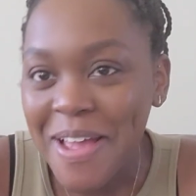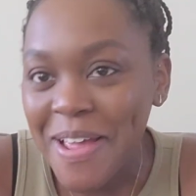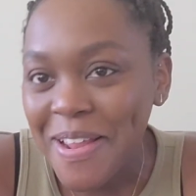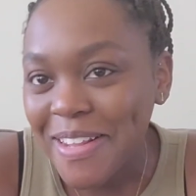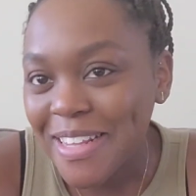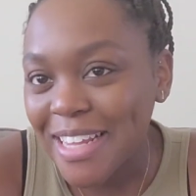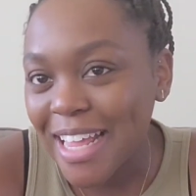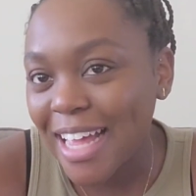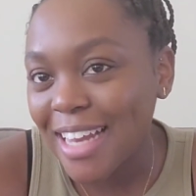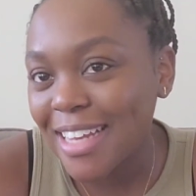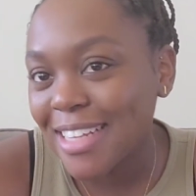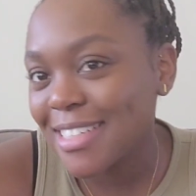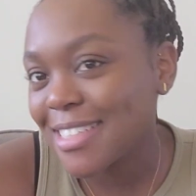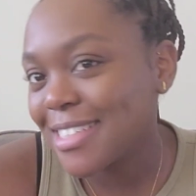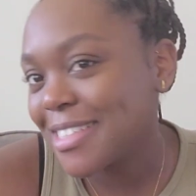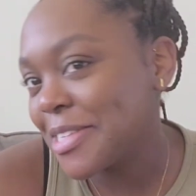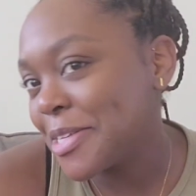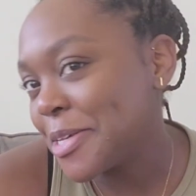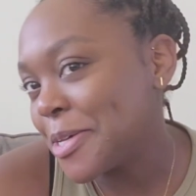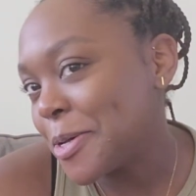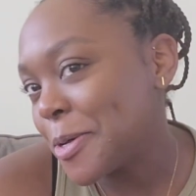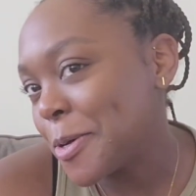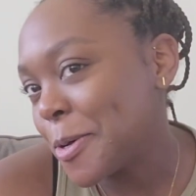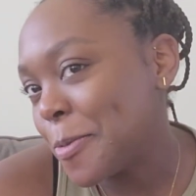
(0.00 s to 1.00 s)
that
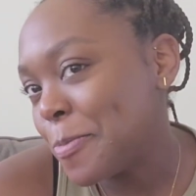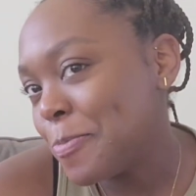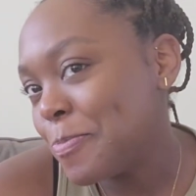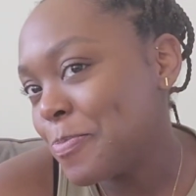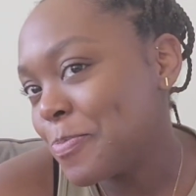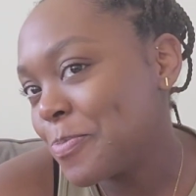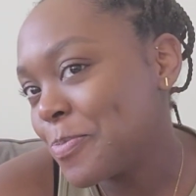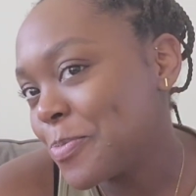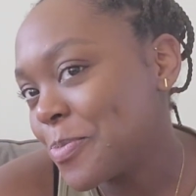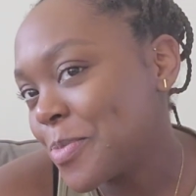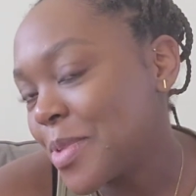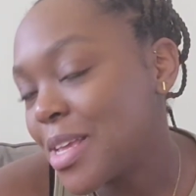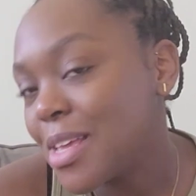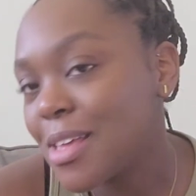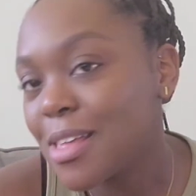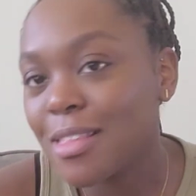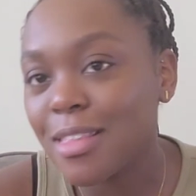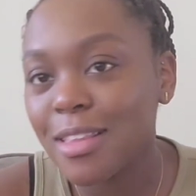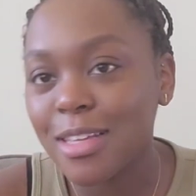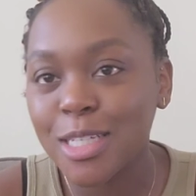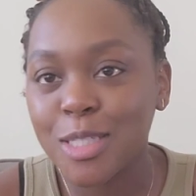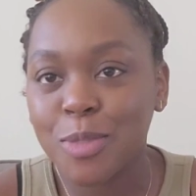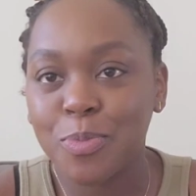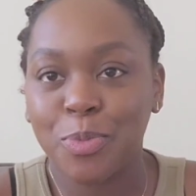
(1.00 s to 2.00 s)
it
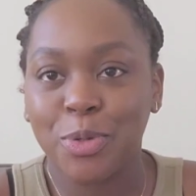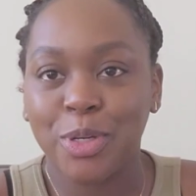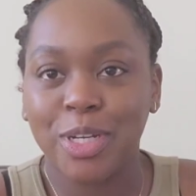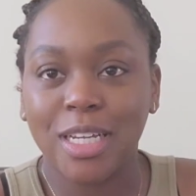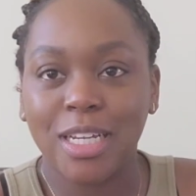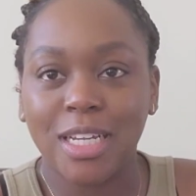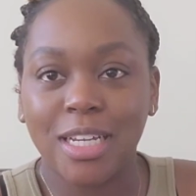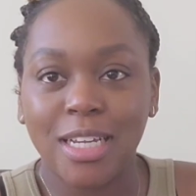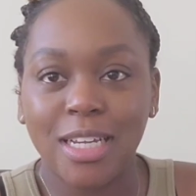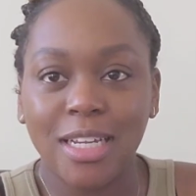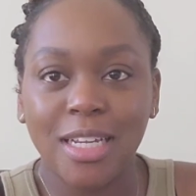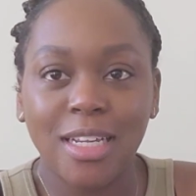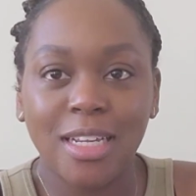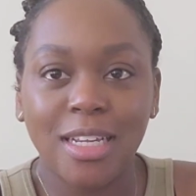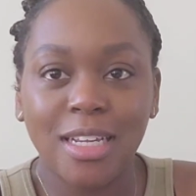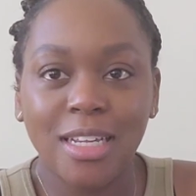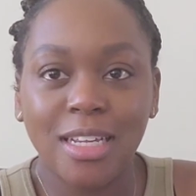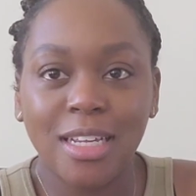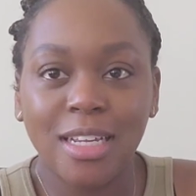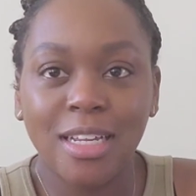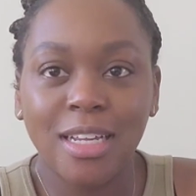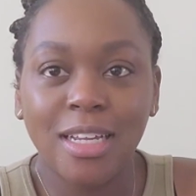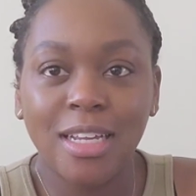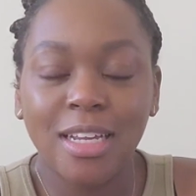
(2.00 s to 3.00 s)
looks pretty
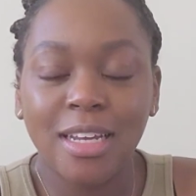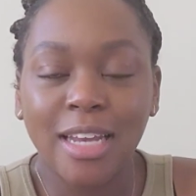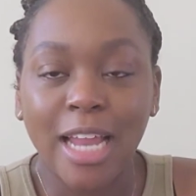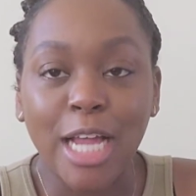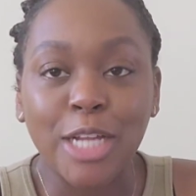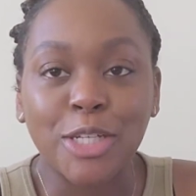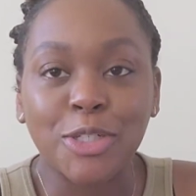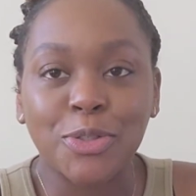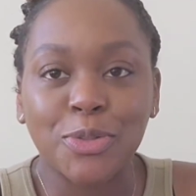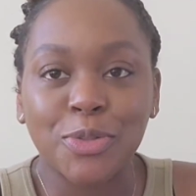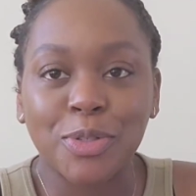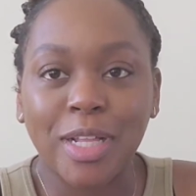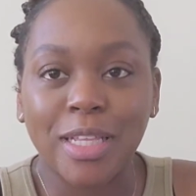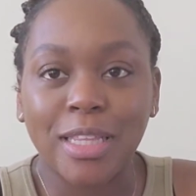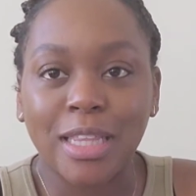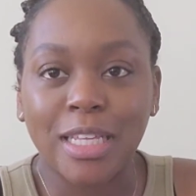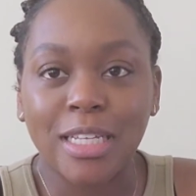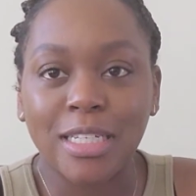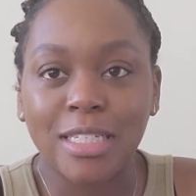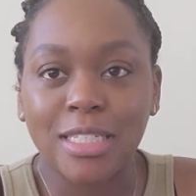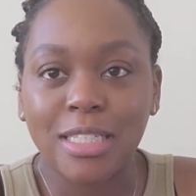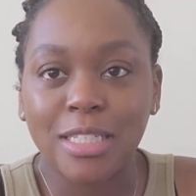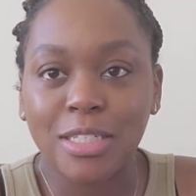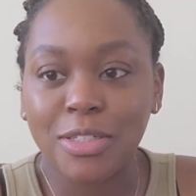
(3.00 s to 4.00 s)
natural, I
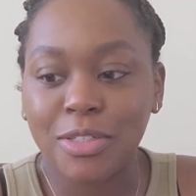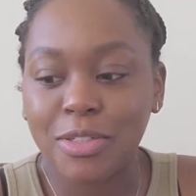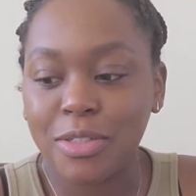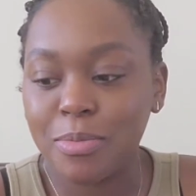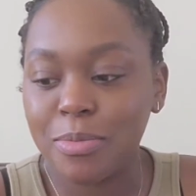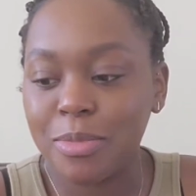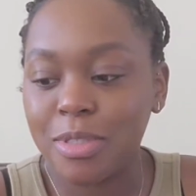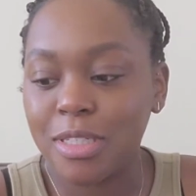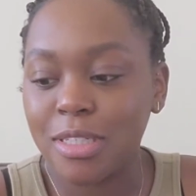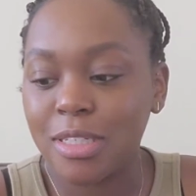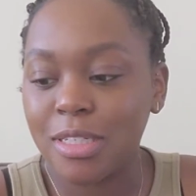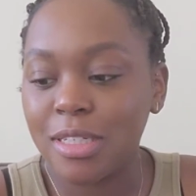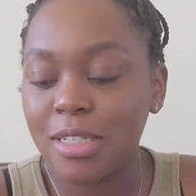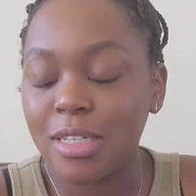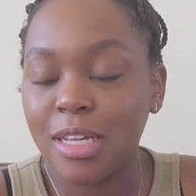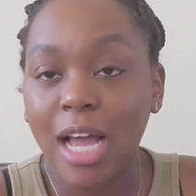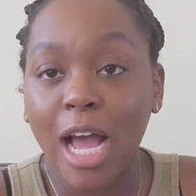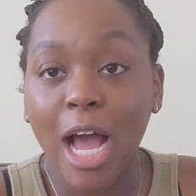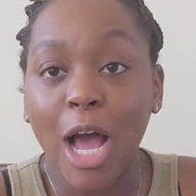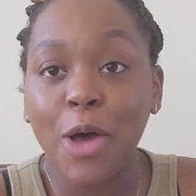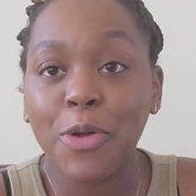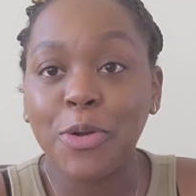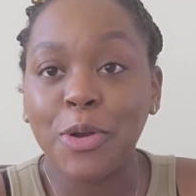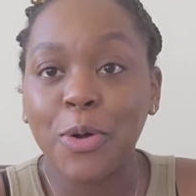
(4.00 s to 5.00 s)
think. Still, let me see.
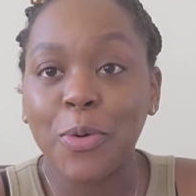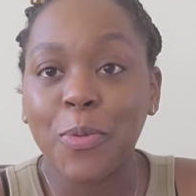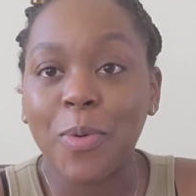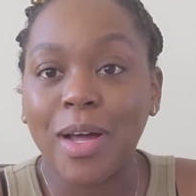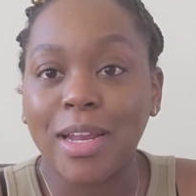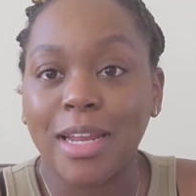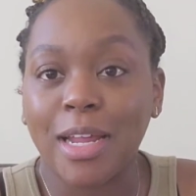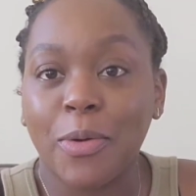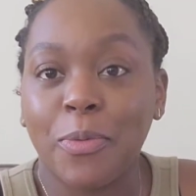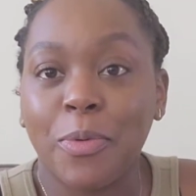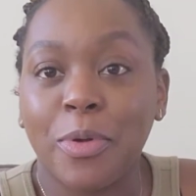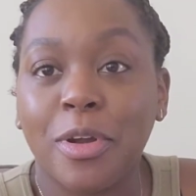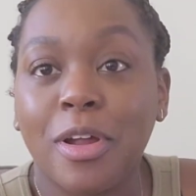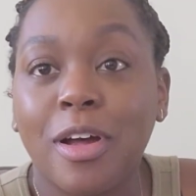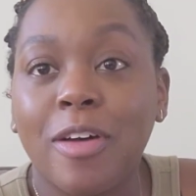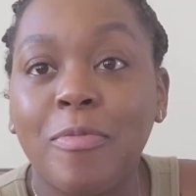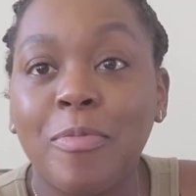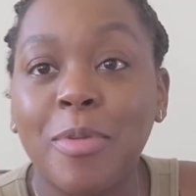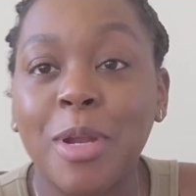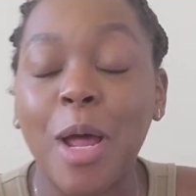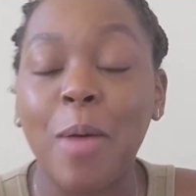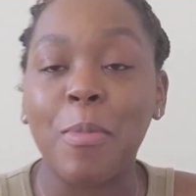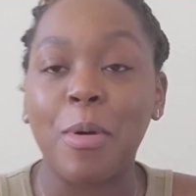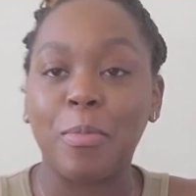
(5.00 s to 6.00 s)
I don't know why that went off,
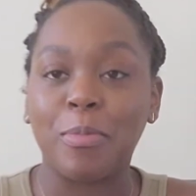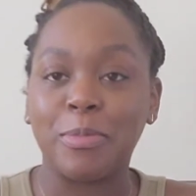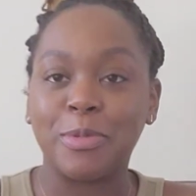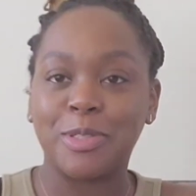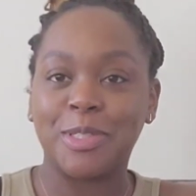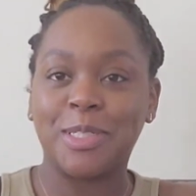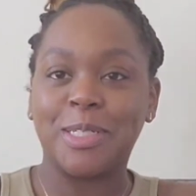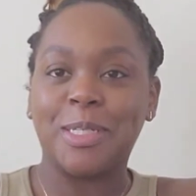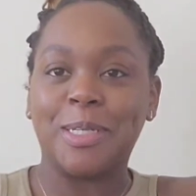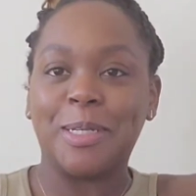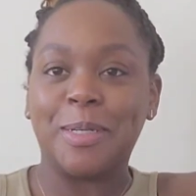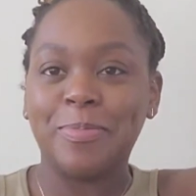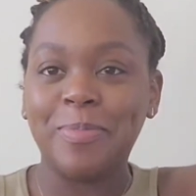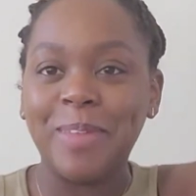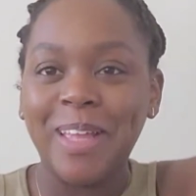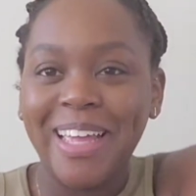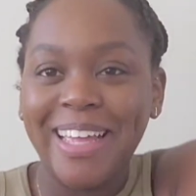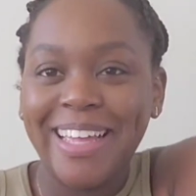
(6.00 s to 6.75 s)
but I'm almost done.